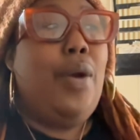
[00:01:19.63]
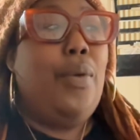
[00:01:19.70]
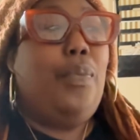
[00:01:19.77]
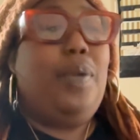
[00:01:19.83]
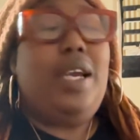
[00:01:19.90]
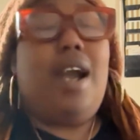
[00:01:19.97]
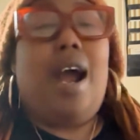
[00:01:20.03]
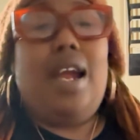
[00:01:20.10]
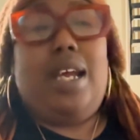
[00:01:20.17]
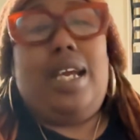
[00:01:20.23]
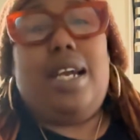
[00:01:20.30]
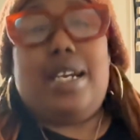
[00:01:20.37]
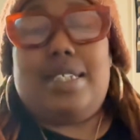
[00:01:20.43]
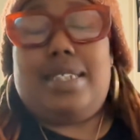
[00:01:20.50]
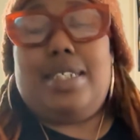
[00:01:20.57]
We are
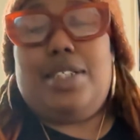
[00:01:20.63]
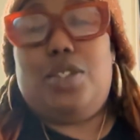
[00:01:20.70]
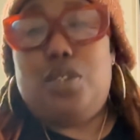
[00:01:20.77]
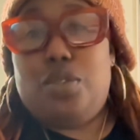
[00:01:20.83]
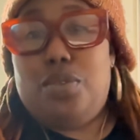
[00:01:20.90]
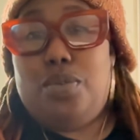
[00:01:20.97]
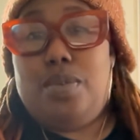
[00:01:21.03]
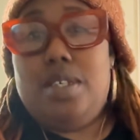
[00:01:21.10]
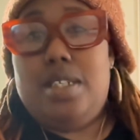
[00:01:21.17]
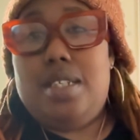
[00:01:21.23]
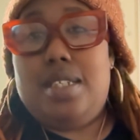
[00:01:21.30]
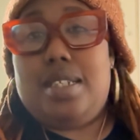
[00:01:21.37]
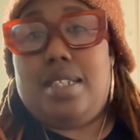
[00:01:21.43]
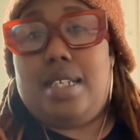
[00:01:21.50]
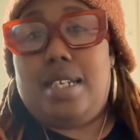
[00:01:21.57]
here to do
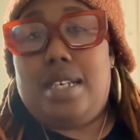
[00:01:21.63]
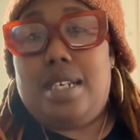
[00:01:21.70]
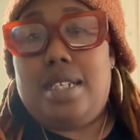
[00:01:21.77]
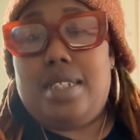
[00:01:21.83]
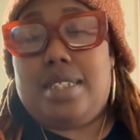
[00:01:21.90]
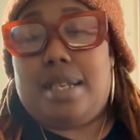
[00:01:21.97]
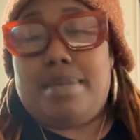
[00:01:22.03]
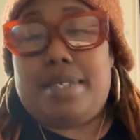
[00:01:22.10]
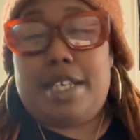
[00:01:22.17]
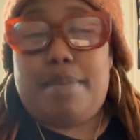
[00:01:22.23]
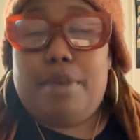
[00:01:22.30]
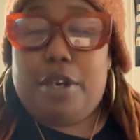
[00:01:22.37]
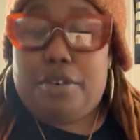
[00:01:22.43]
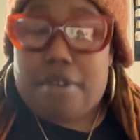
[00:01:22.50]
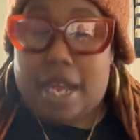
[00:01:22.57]
the
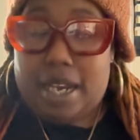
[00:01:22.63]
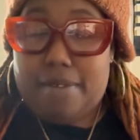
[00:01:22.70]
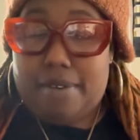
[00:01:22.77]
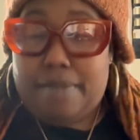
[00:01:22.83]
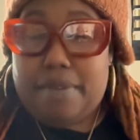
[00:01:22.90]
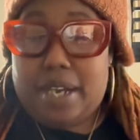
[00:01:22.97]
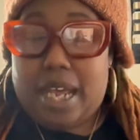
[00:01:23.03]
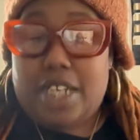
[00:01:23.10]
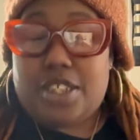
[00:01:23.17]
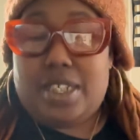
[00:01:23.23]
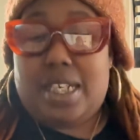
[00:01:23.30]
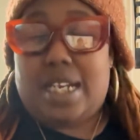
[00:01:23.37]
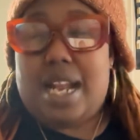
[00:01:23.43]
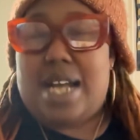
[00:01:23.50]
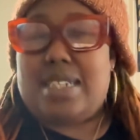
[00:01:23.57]
September Creative
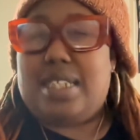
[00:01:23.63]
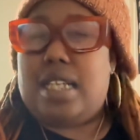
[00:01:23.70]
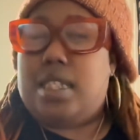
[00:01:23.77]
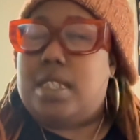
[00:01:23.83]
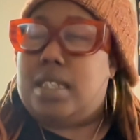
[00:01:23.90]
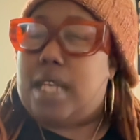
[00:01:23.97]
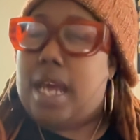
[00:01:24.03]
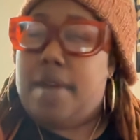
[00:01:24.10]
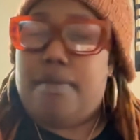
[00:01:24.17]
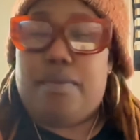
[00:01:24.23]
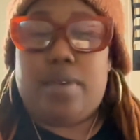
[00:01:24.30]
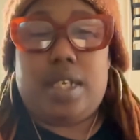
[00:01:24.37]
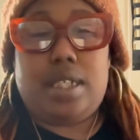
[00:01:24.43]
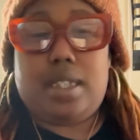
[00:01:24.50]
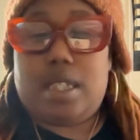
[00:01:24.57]
Divination, and I say this
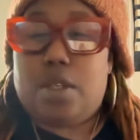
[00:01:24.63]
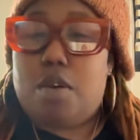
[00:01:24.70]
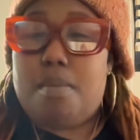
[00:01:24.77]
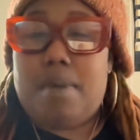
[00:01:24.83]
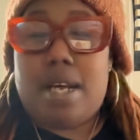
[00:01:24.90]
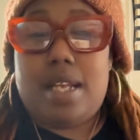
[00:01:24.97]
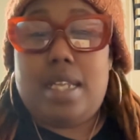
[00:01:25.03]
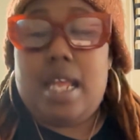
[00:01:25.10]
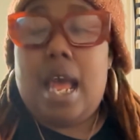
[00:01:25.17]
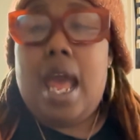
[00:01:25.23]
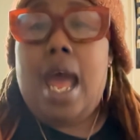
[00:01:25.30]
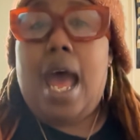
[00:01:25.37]
every single month.